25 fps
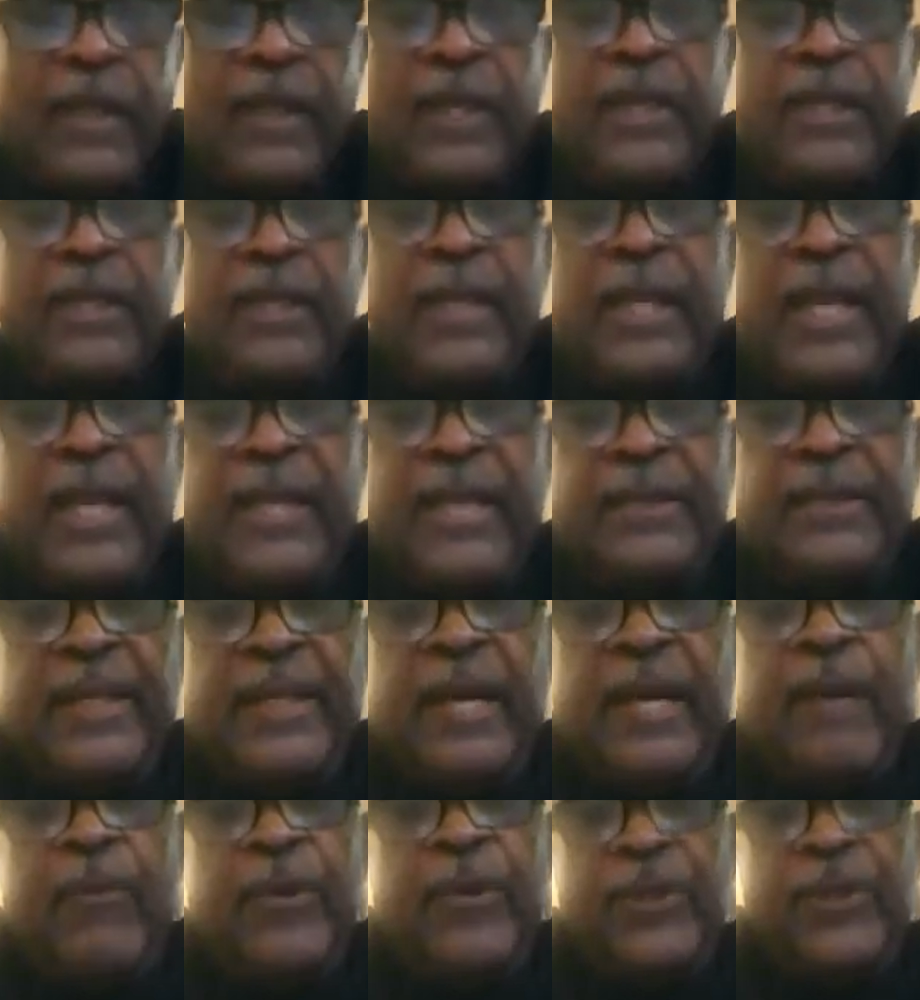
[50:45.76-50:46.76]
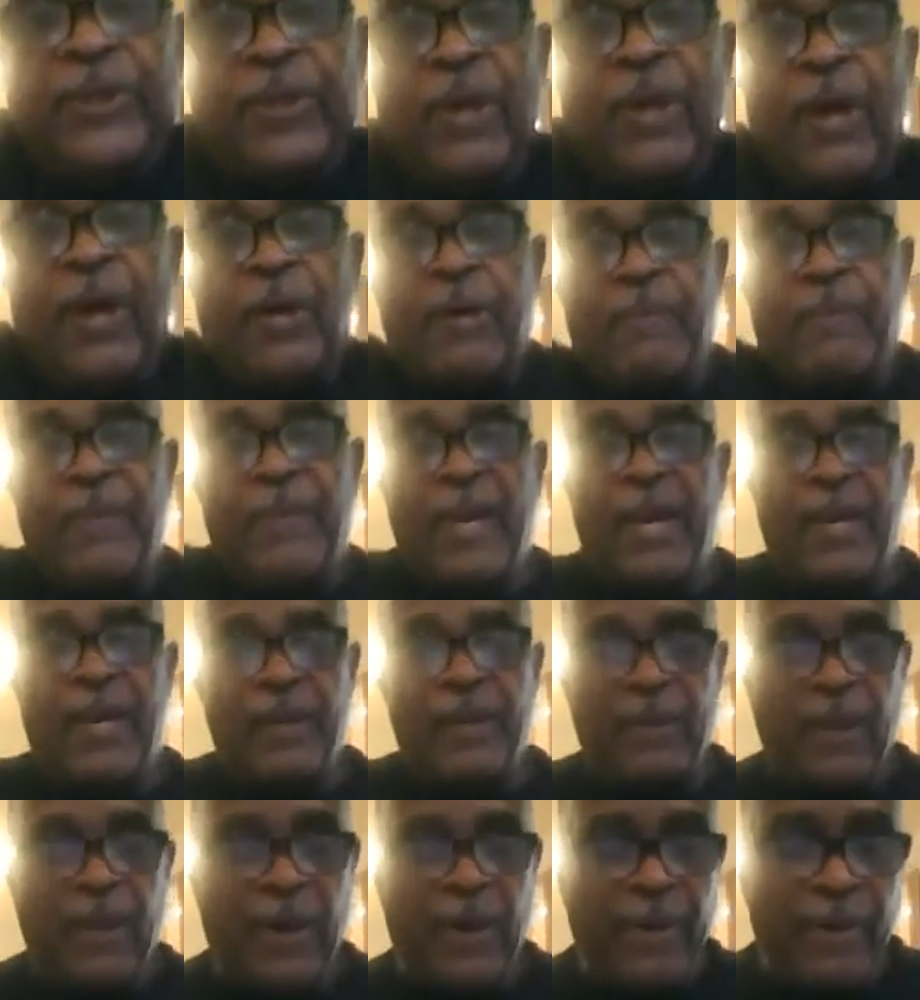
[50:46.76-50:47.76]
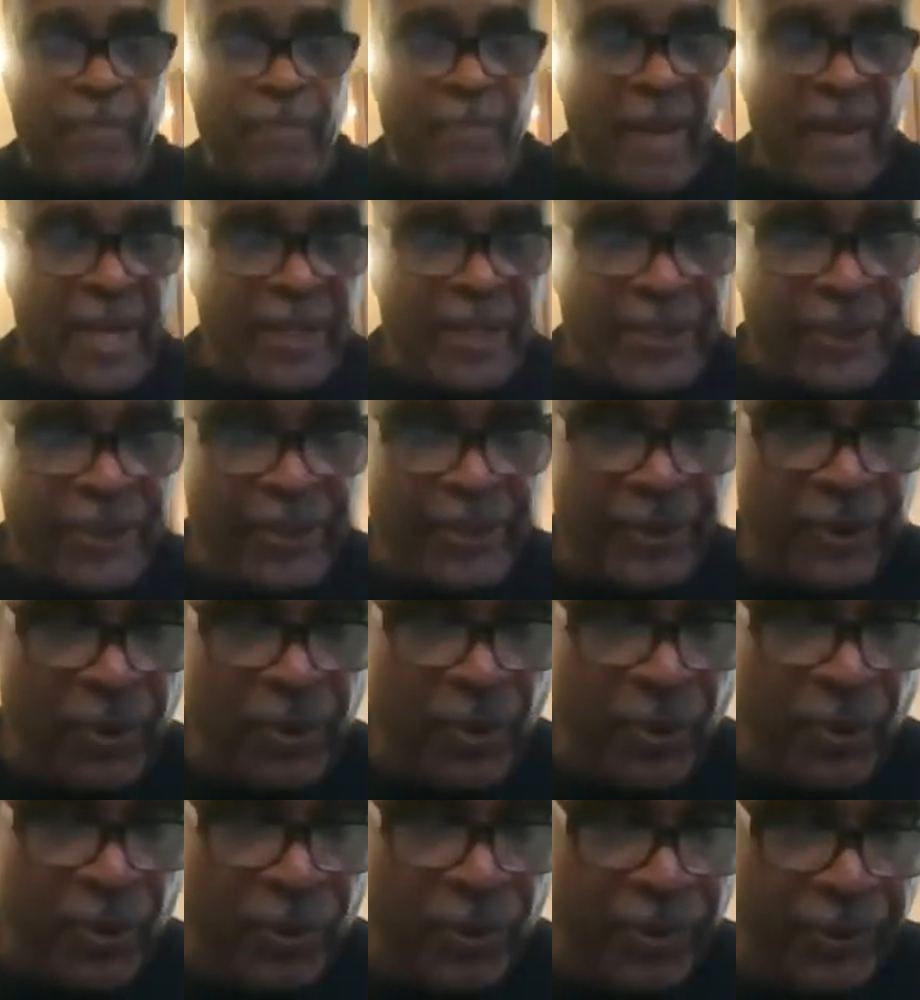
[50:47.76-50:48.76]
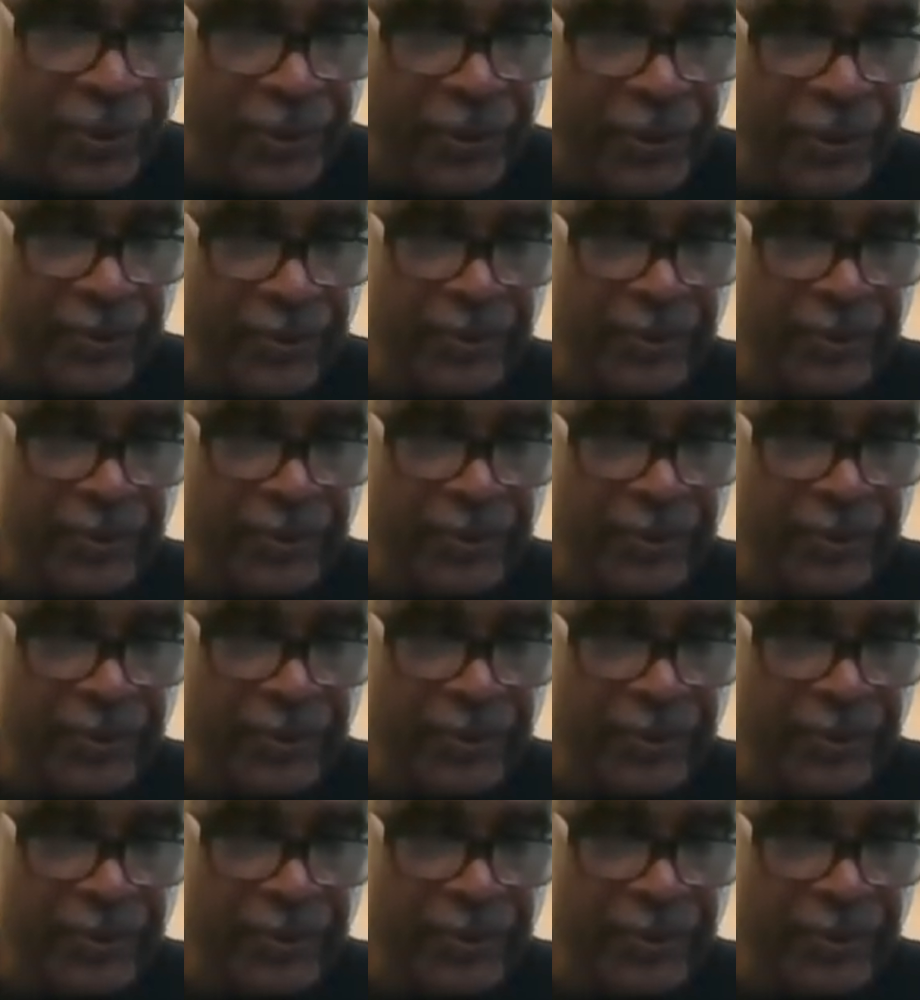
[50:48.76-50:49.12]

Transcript: The last thing I want to talk about are the medicine schools.